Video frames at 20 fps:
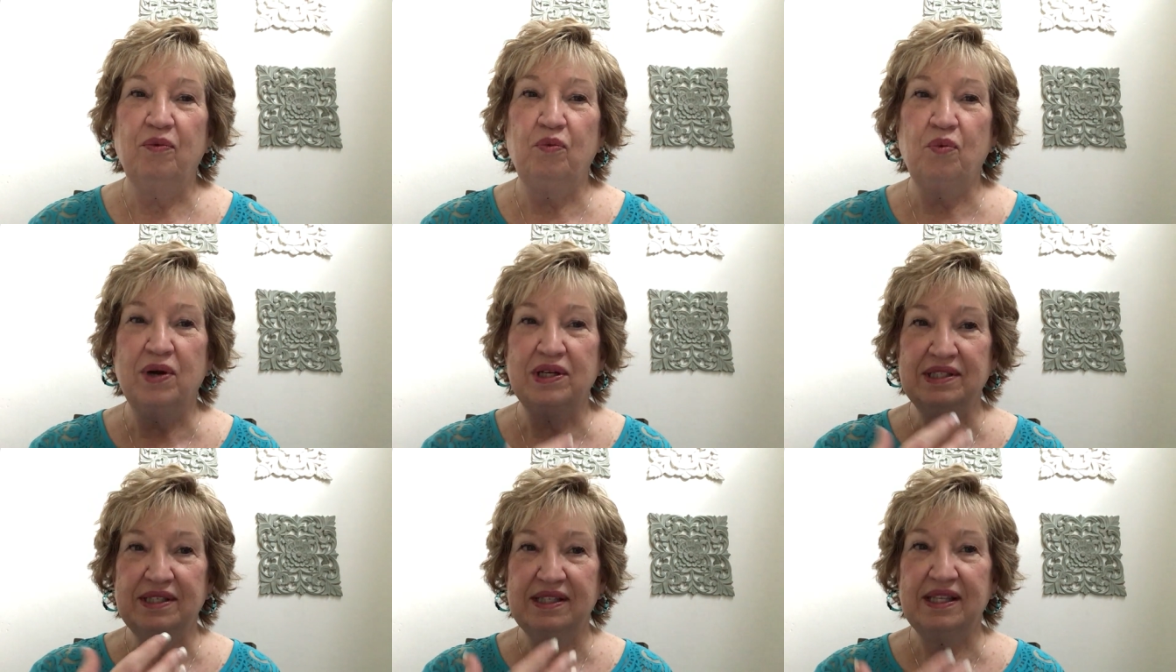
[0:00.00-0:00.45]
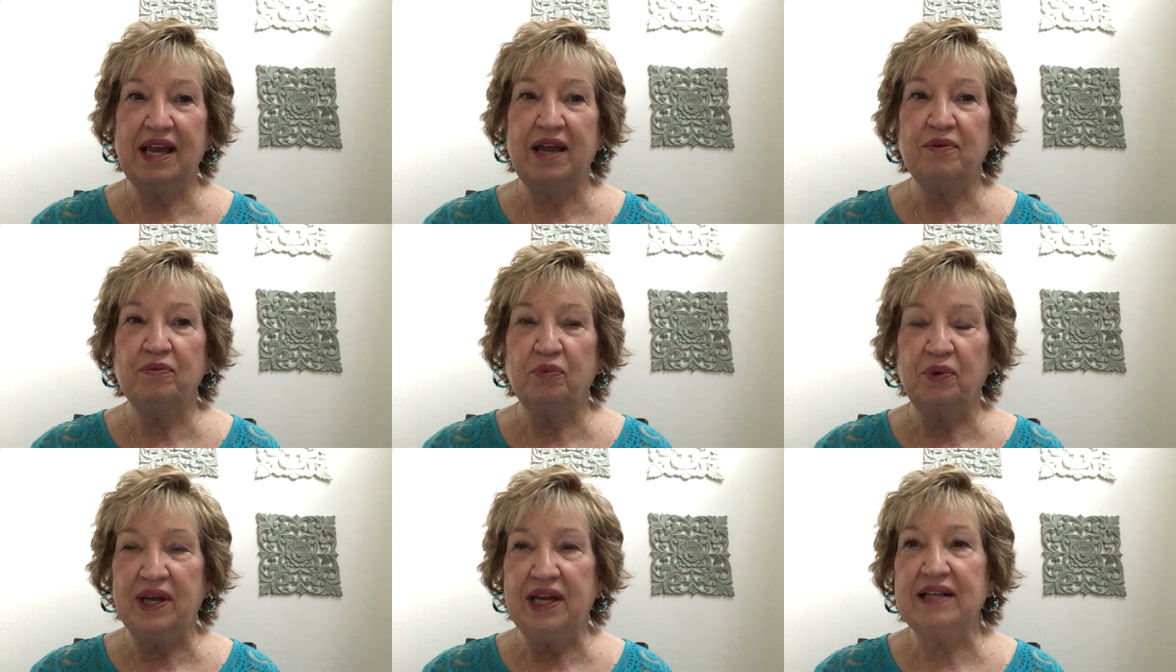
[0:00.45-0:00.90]
once
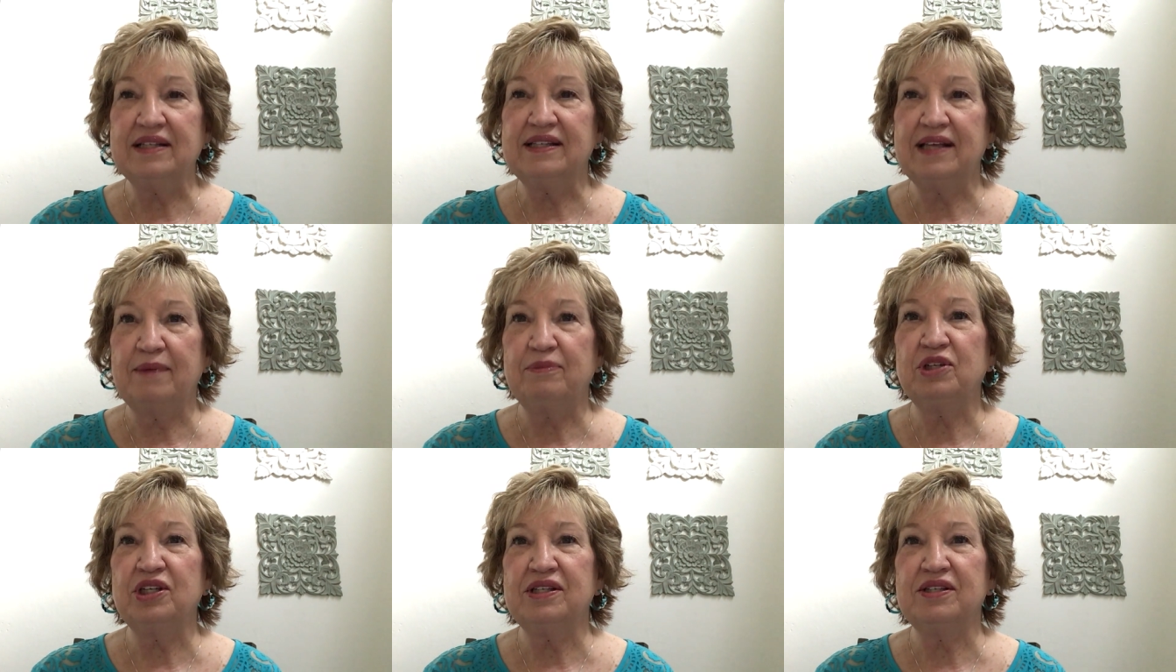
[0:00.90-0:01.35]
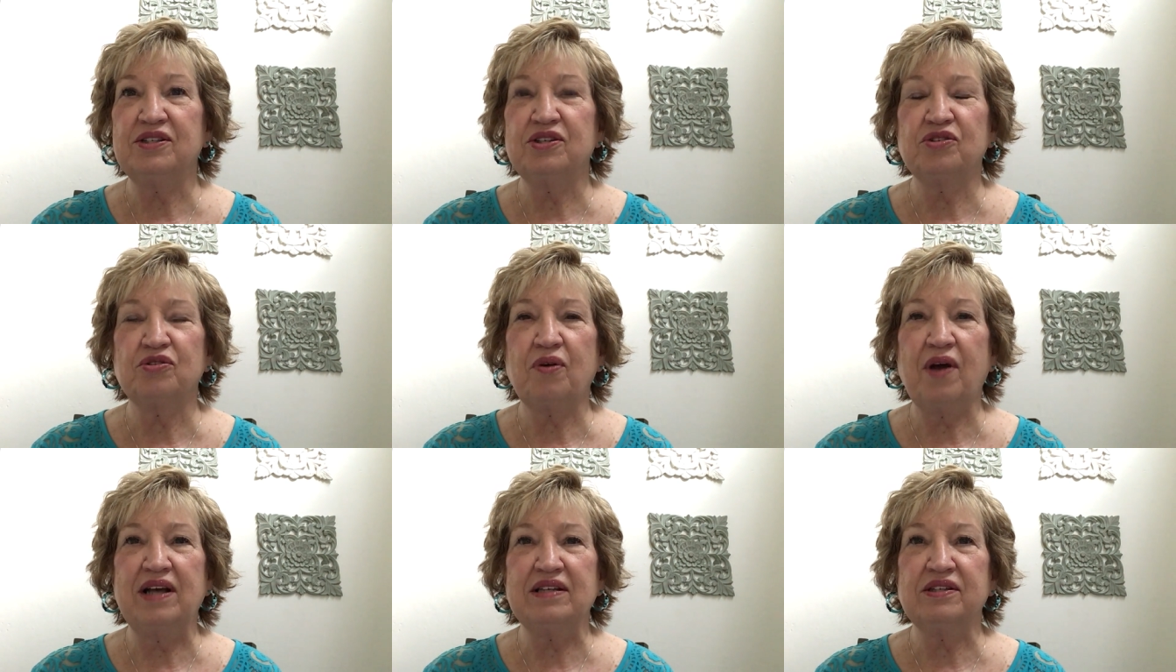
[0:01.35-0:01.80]
that we accept
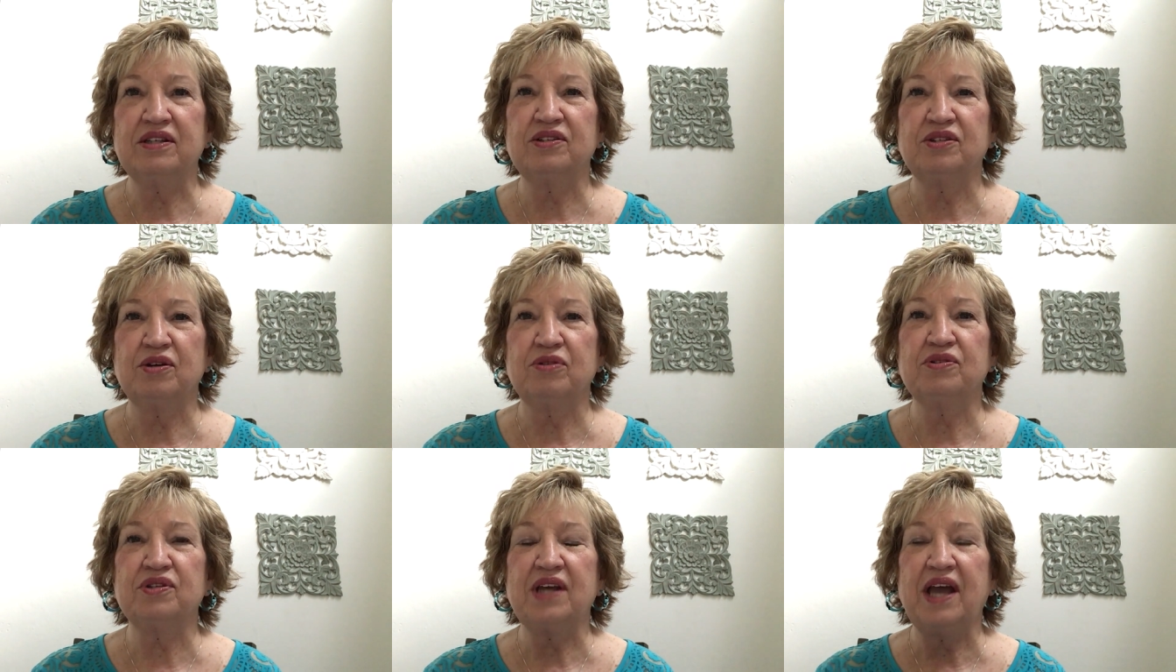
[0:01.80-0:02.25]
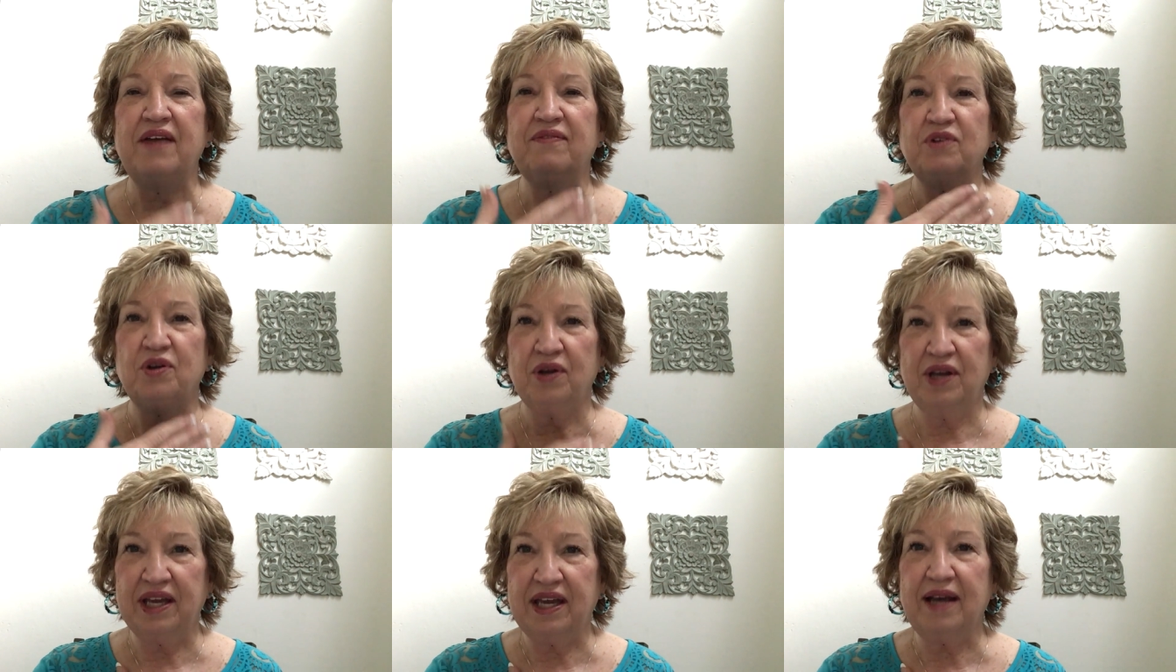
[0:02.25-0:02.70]
Jesus Christ as our
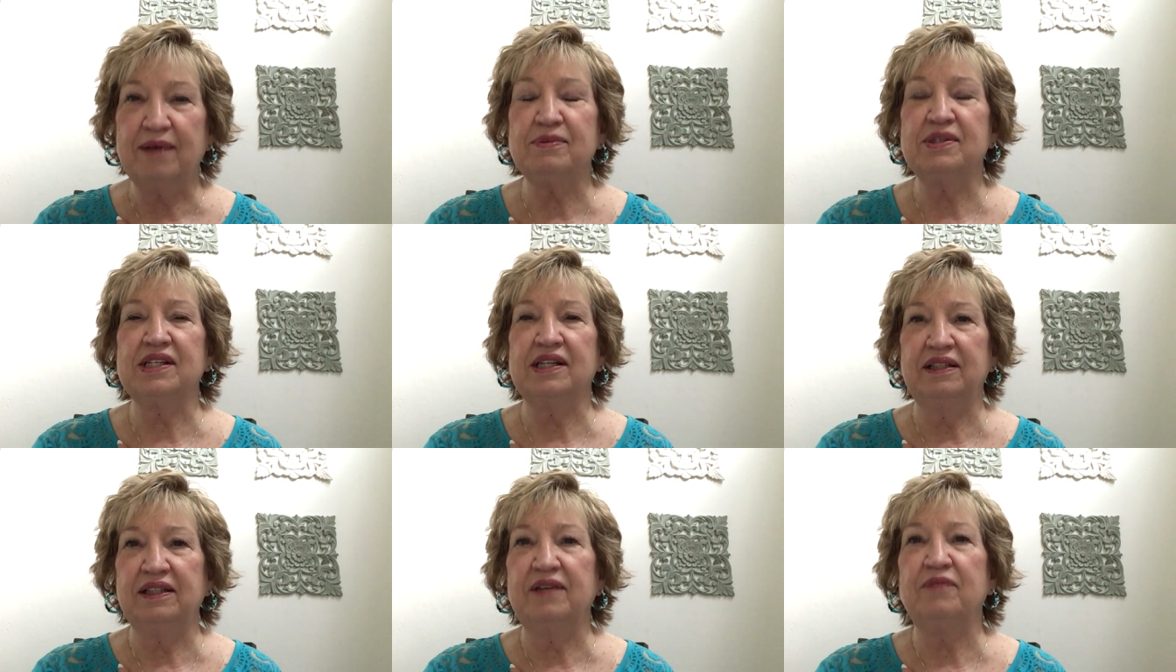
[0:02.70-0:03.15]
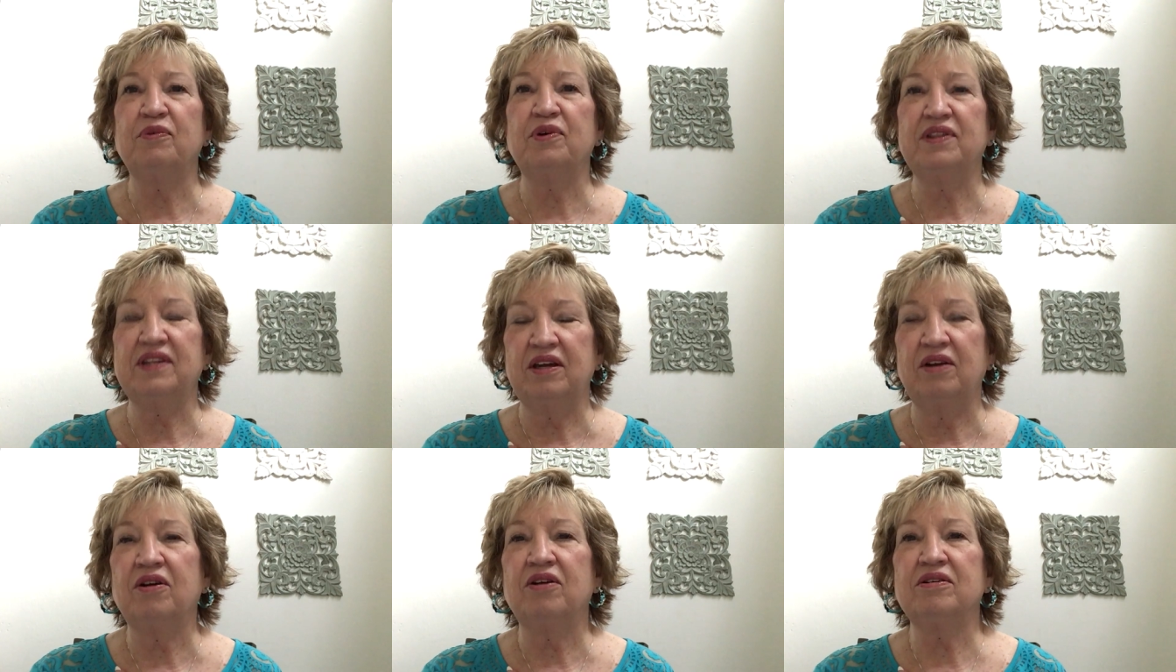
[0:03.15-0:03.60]
Savior, He comes to live
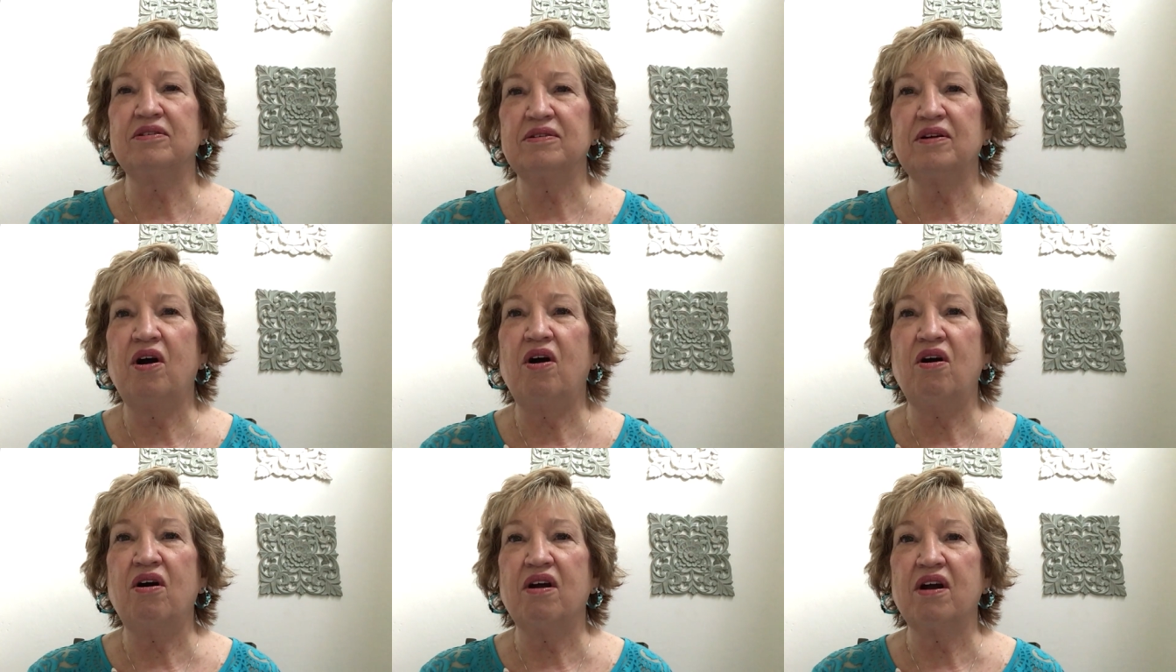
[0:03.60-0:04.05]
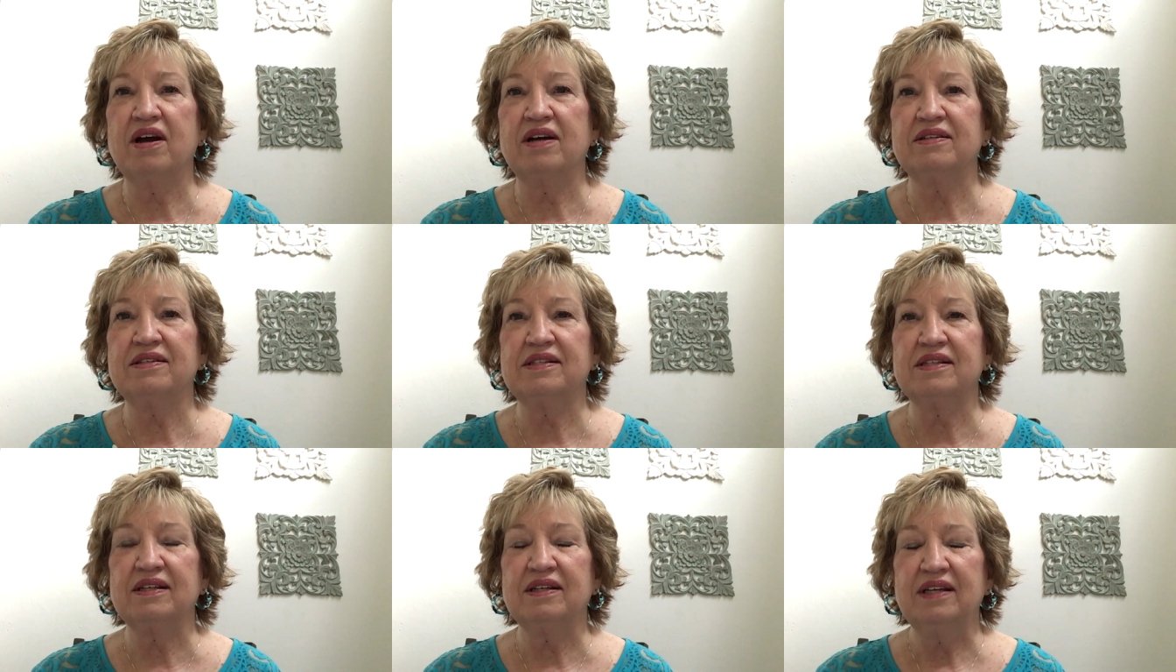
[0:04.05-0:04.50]
within our
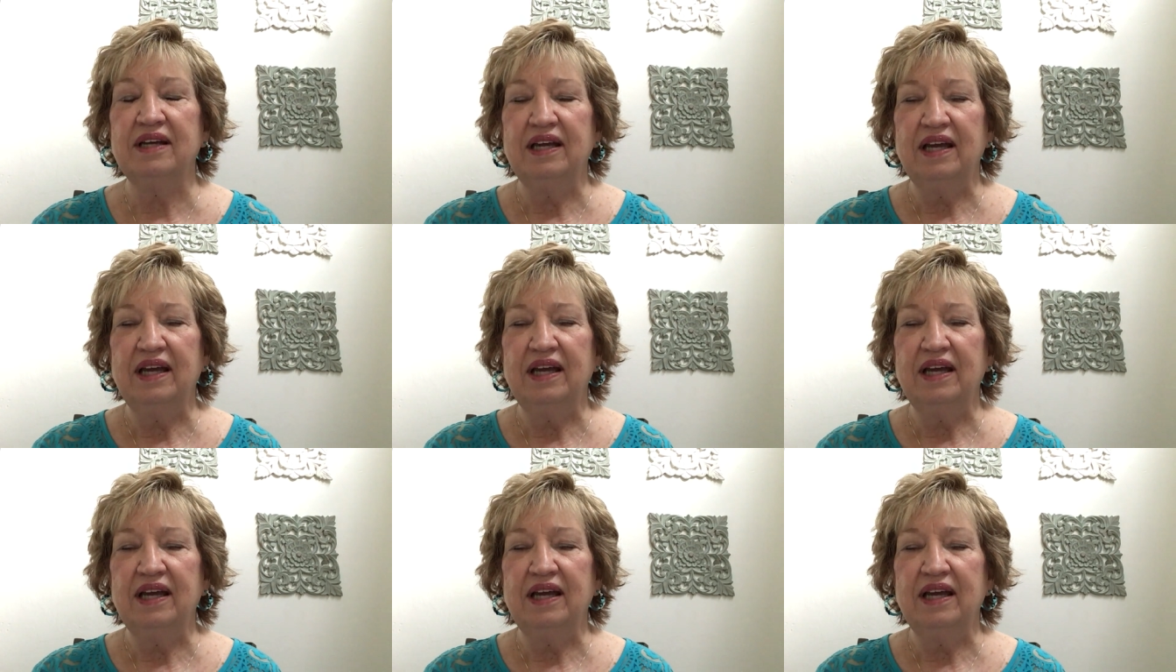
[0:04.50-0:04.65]
hearts.